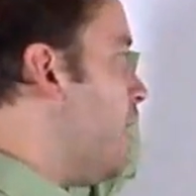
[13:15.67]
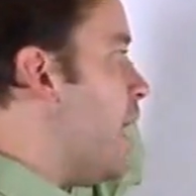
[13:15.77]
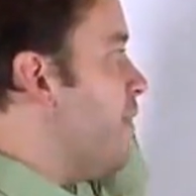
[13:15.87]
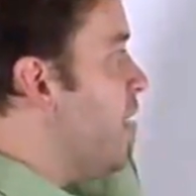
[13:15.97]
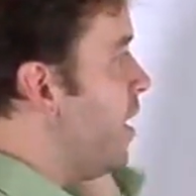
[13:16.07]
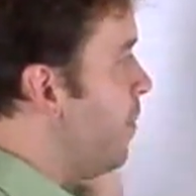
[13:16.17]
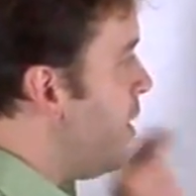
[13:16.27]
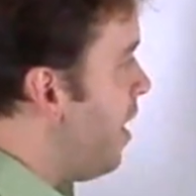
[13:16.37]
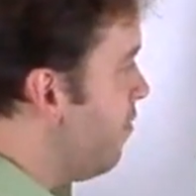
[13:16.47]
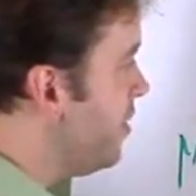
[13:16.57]
And then
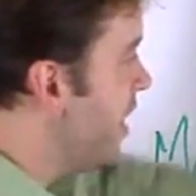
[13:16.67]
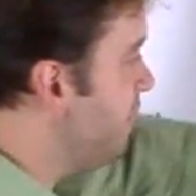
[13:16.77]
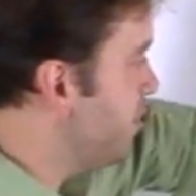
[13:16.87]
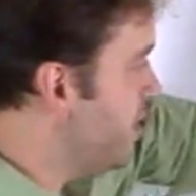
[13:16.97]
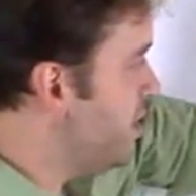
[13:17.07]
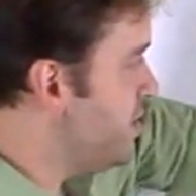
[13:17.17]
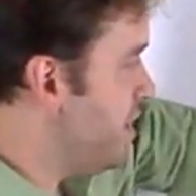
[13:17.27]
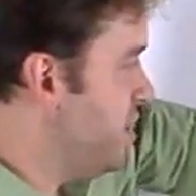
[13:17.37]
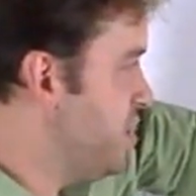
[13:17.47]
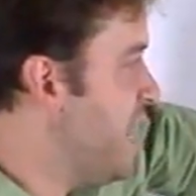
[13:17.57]
everything after this
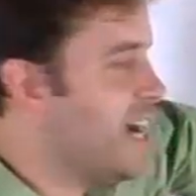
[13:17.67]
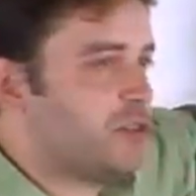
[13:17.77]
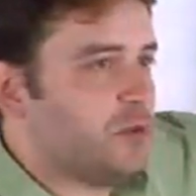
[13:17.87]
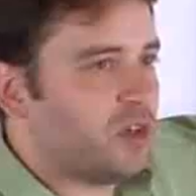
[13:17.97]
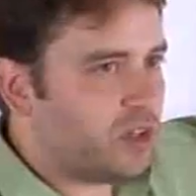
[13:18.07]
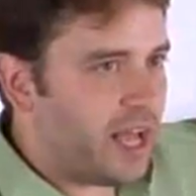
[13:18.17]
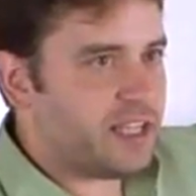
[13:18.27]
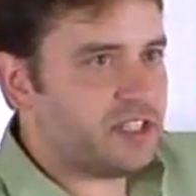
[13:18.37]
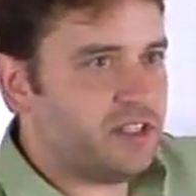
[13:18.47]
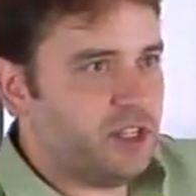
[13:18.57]
is the actual
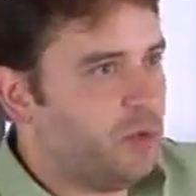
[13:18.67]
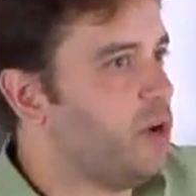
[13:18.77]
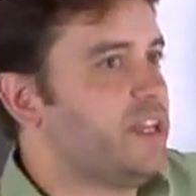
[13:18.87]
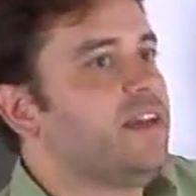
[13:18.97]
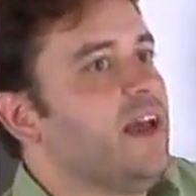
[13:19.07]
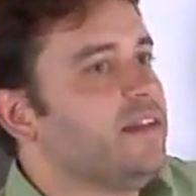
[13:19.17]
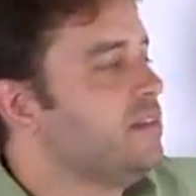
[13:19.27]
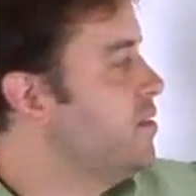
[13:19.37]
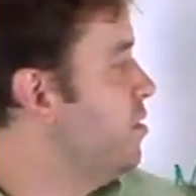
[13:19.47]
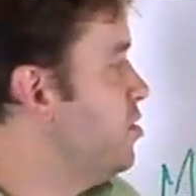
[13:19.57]
class that you want to get.
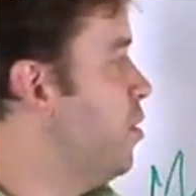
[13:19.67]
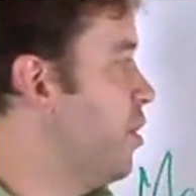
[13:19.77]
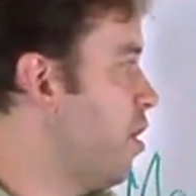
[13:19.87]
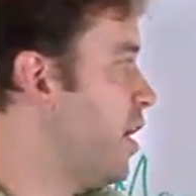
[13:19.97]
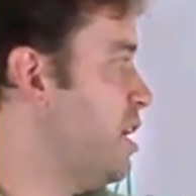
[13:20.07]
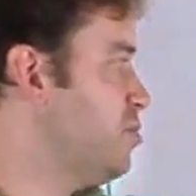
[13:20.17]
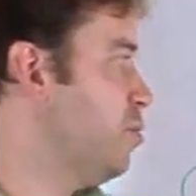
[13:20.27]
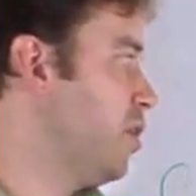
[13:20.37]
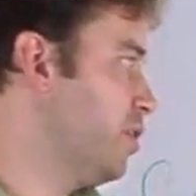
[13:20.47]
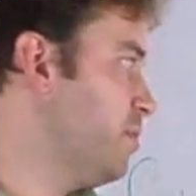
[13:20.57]
So in our case, we
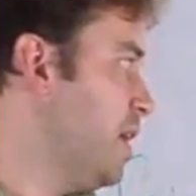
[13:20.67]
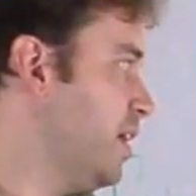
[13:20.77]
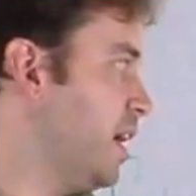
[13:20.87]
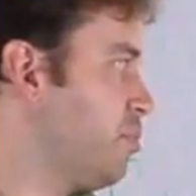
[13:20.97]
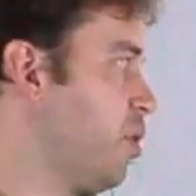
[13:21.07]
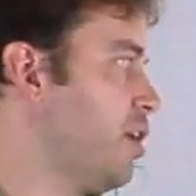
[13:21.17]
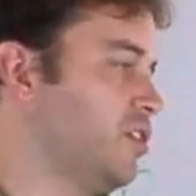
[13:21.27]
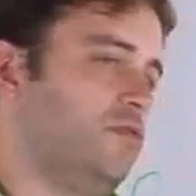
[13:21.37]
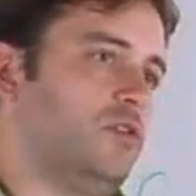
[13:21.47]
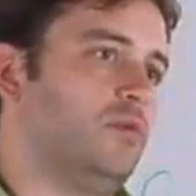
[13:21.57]
want to get
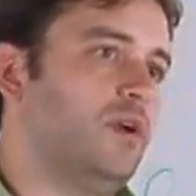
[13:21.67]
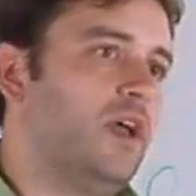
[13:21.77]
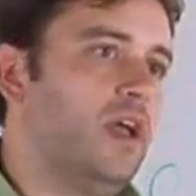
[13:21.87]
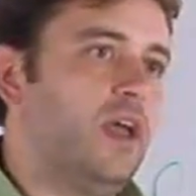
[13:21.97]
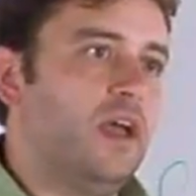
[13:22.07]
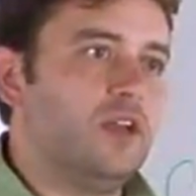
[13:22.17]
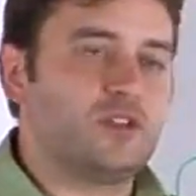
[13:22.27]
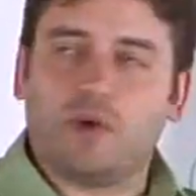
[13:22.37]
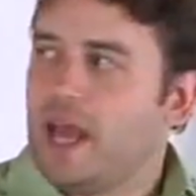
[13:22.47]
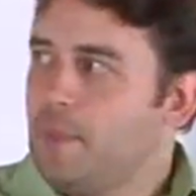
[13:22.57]
product view.
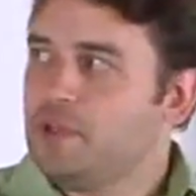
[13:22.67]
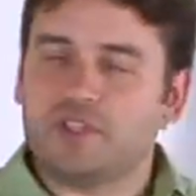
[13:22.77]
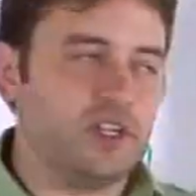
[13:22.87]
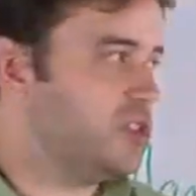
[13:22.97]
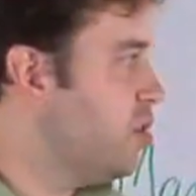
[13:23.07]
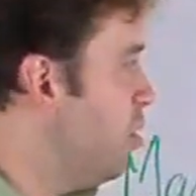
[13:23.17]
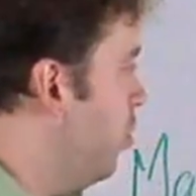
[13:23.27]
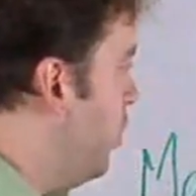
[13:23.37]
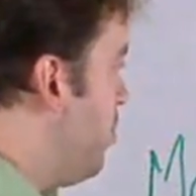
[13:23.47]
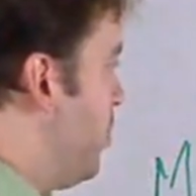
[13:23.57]
So what happens is
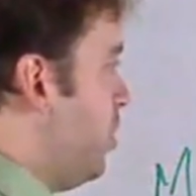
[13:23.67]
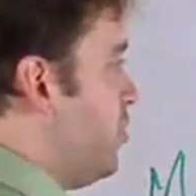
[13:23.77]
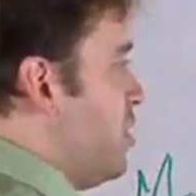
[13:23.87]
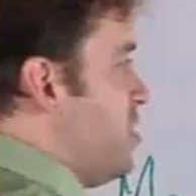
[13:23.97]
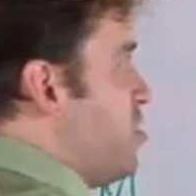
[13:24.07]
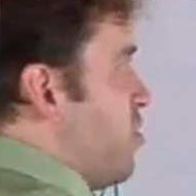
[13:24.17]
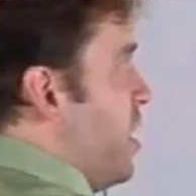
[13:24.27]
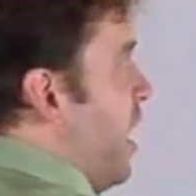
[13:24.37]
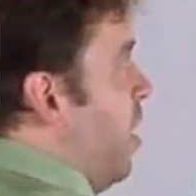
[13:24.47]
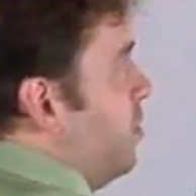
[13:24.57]
we build this
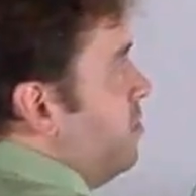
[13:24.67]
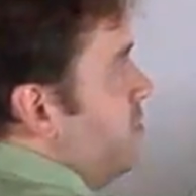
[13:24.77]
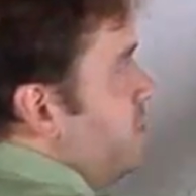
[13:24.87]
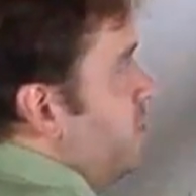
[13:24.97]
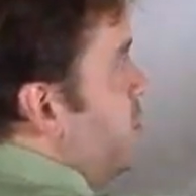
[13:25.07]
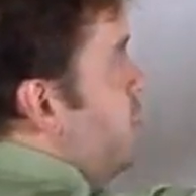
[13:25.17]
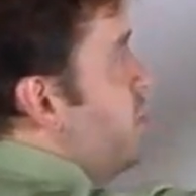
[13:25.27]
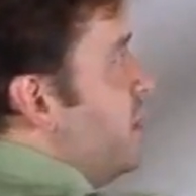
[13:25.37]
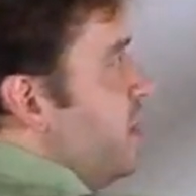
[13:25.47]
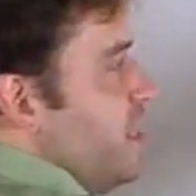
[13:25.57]
string out
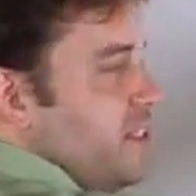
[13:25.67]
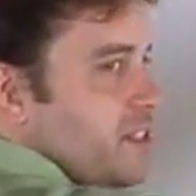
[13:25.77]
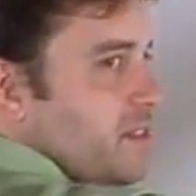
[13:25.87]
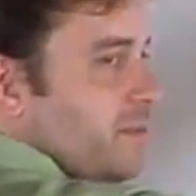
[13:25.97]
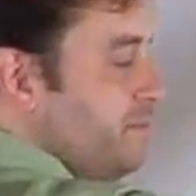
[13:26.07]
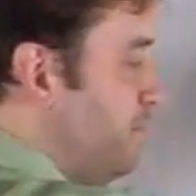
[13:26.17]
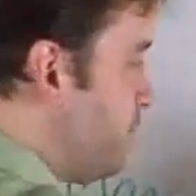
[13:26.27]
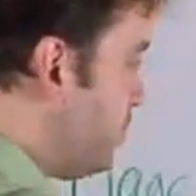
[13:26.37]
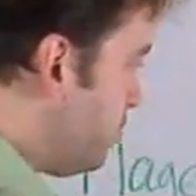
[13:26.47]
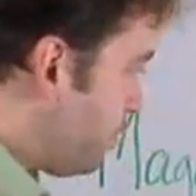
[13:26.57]
using this,
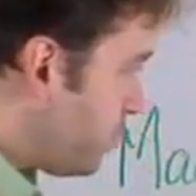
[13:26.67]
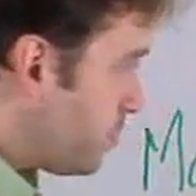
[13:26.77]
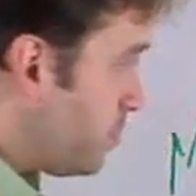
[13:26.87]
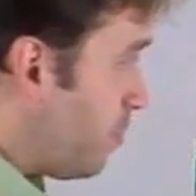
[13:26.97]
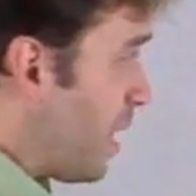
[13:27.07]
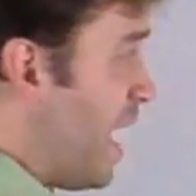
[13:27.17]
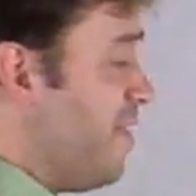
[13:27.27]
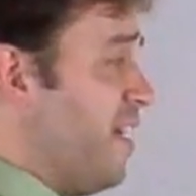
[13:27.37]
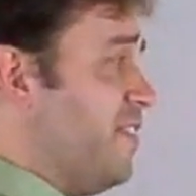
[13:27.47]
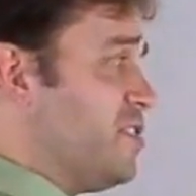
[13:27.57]

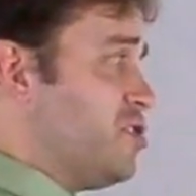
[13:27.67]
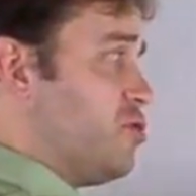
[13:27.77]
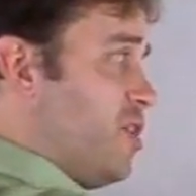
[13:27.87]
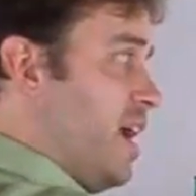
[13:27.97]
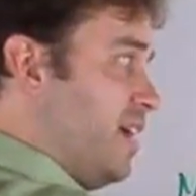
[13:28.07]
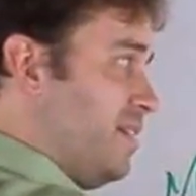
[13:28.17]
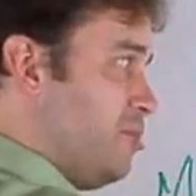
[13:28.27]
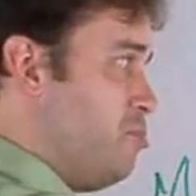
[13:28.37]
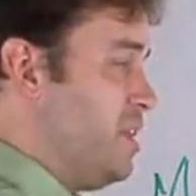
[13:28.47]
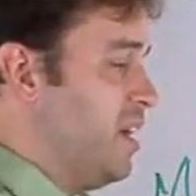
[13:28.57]
and then this string
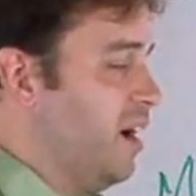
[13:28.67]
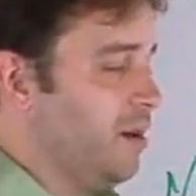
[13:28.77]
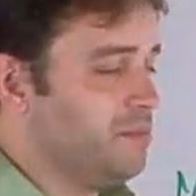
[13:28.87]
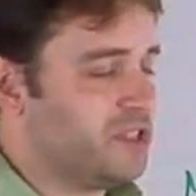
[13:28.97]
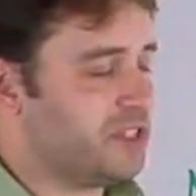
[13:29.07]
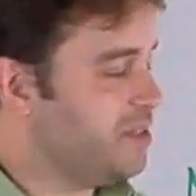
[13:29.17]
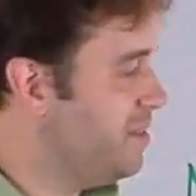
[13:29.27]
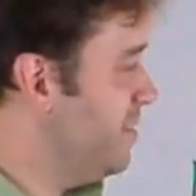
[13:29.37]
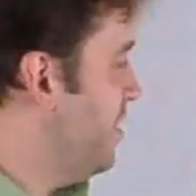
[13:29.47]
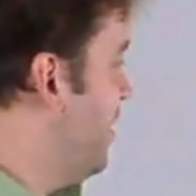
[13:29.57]
becomes
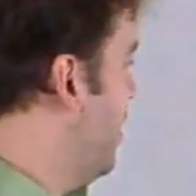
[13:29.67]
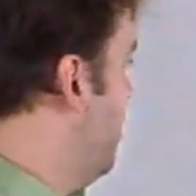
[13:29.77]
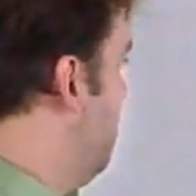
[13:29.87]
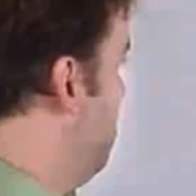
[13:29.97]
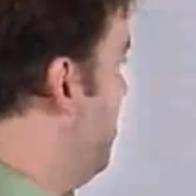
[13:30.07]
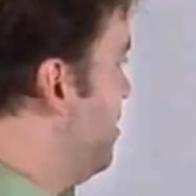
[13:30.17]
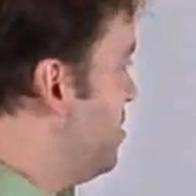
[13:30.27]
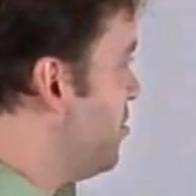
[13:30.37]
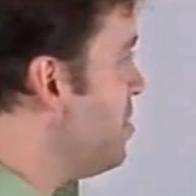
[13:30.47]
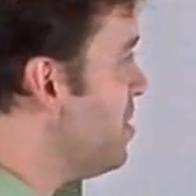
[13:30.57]

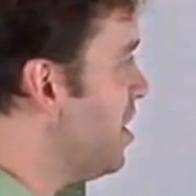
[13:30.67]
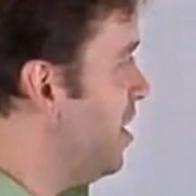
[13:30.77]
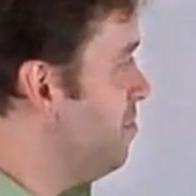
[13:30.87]
eventually